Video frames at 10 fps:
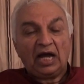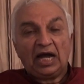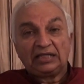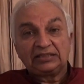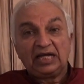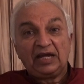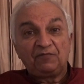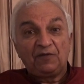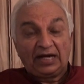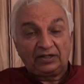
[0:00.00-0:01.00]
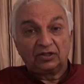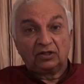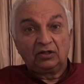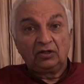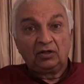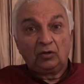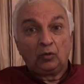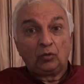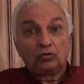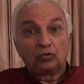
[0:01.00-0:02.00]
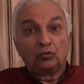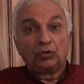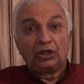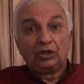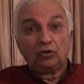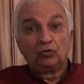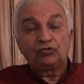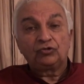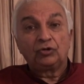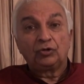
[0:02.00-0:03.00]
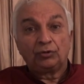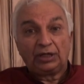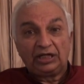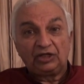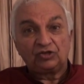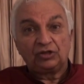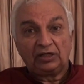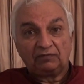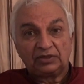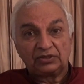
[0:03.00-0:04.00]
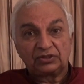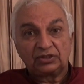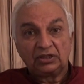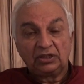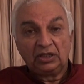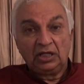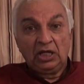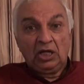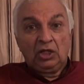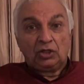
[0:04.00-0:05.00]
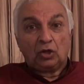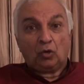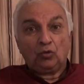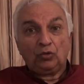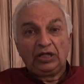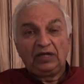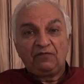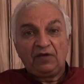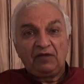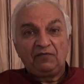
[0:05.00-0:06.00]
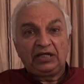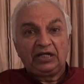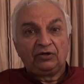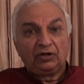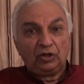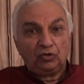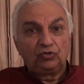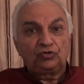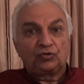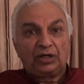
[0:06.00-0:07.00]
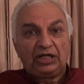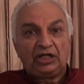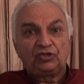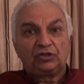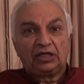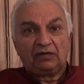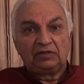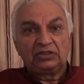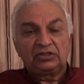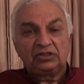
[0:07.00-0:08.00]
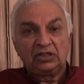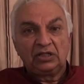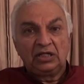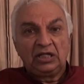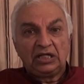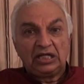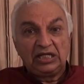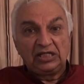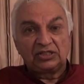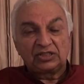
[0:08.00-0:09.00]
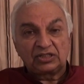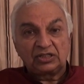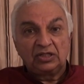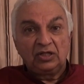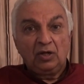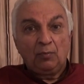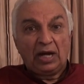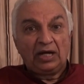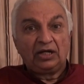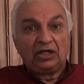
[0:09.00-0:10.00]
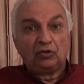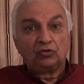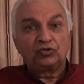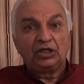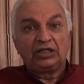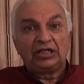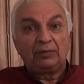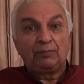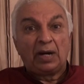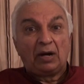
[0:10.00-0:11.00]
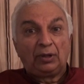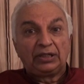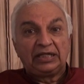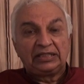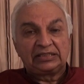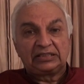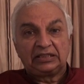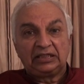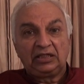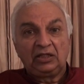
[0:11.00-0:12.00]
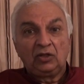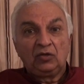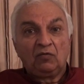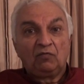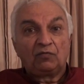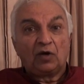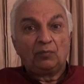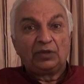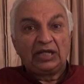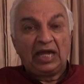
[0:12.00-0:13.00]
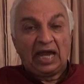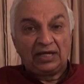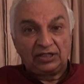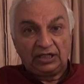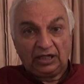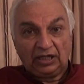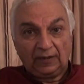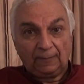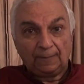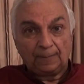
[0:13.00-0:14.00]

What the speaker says: as a factor to reduce radiation levels. The only way we can reduce radiation levels is by reducing the power density from the antennae.